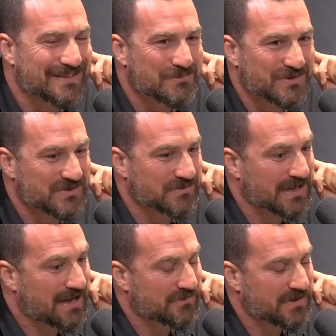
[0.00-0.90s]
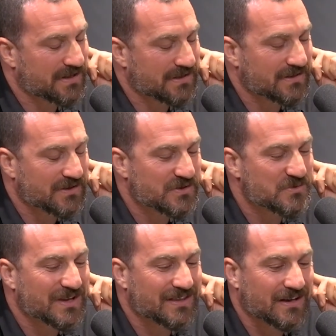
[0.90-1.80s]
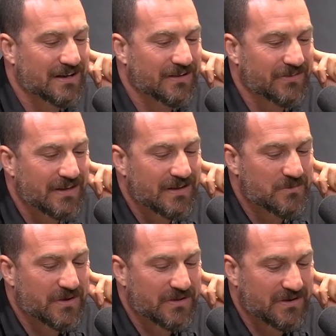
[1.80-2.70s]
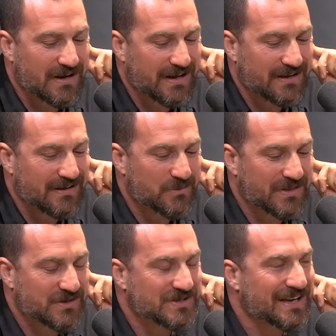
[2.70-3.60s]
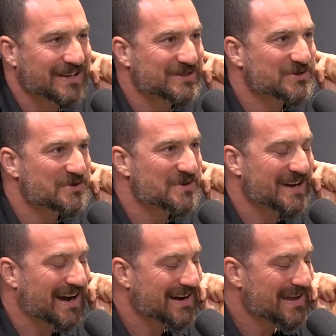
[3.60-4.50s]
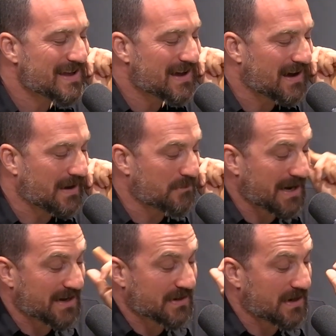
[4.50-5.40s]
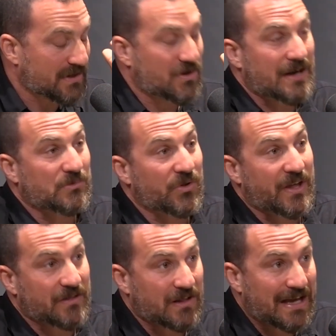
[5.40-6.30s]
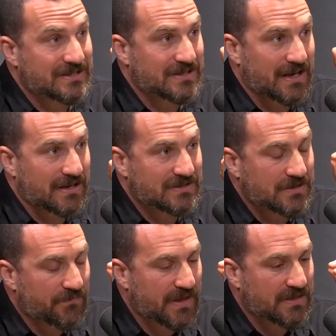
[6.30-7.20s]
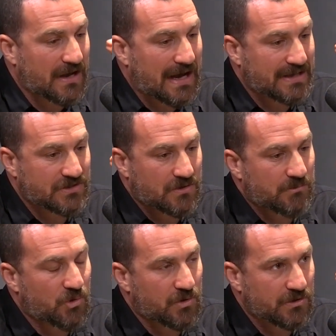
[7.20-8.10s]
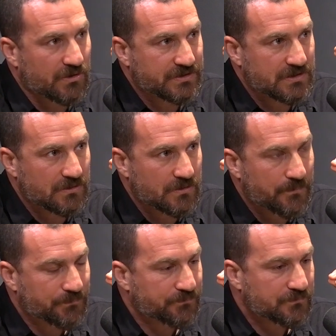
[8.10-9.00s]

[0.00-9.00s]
and presumably have nothing to do with whether or not what they're saying is true or not. But incredible nonetheless that the eyes are a portal to